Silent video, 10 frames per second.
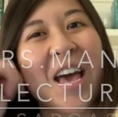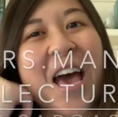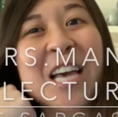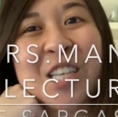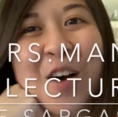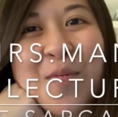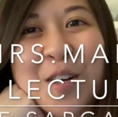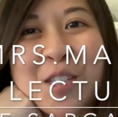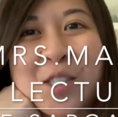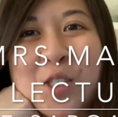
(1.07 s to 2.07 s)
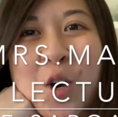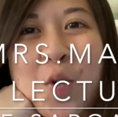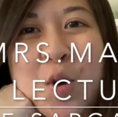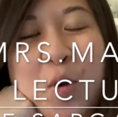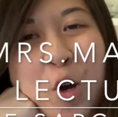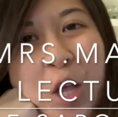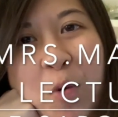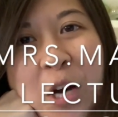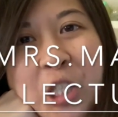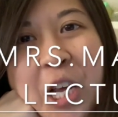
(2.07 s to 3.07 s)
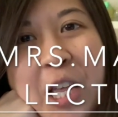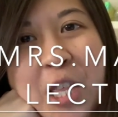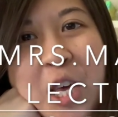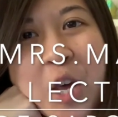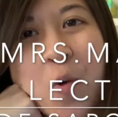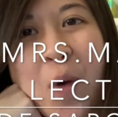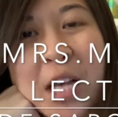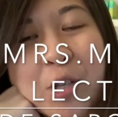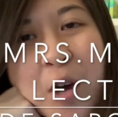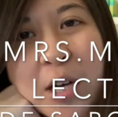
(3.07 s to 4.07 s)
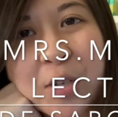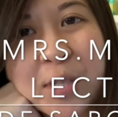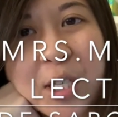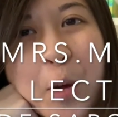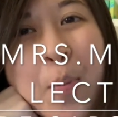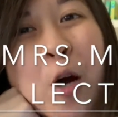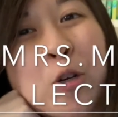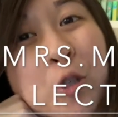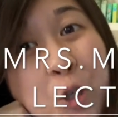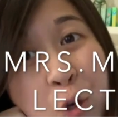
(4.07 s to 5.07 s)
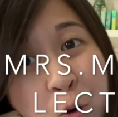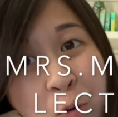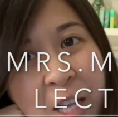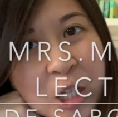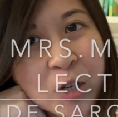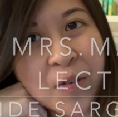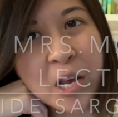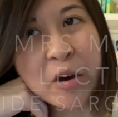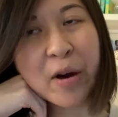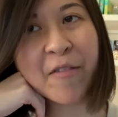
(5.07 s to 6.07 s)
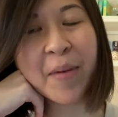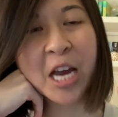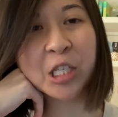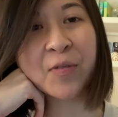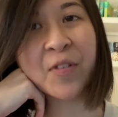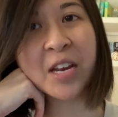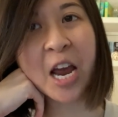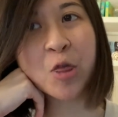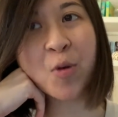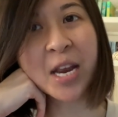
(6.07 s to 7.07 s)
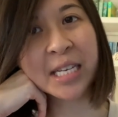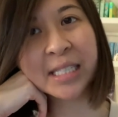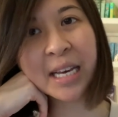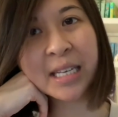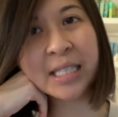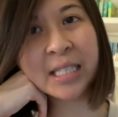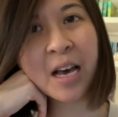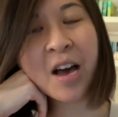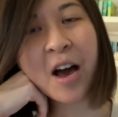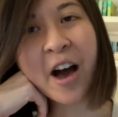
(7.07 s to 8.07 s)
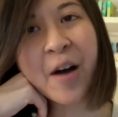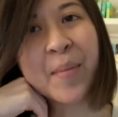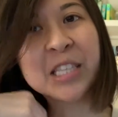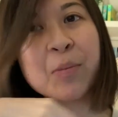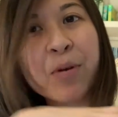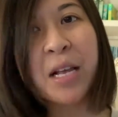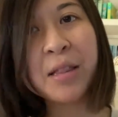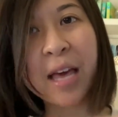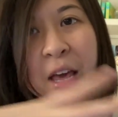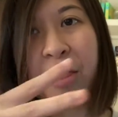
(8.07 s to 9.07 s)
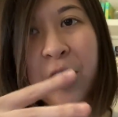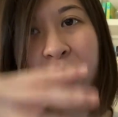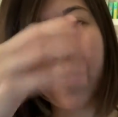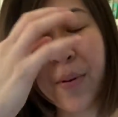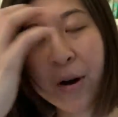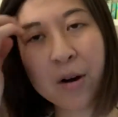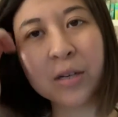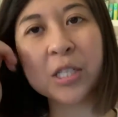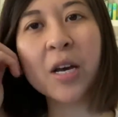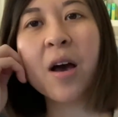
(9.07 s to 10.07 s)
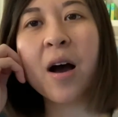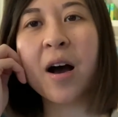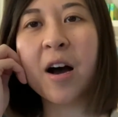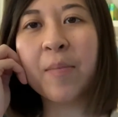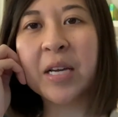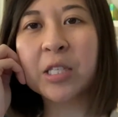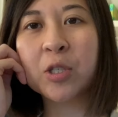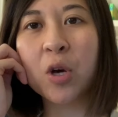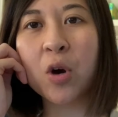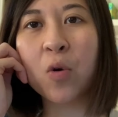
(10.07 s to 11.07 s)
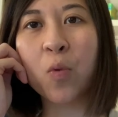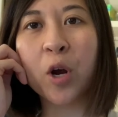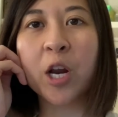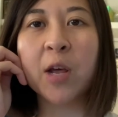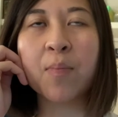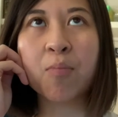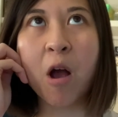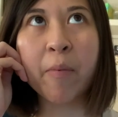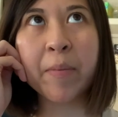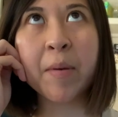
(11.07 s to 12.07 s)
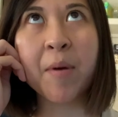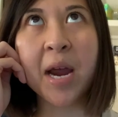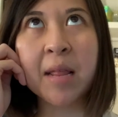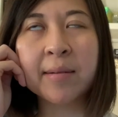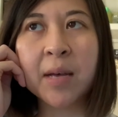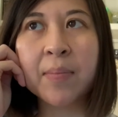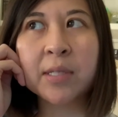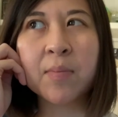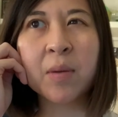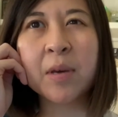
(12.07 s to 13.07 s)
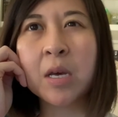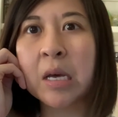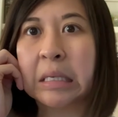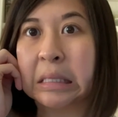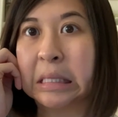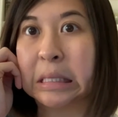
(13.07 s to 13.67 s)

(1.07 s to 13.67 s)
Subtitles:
Hey sophomores, so you are currently watching the Wide Sargasso Sea Part 2 lecture video of pages 59 through 86. It's a pretty lengthier part, and so we're going to probably be breaking this up into maybe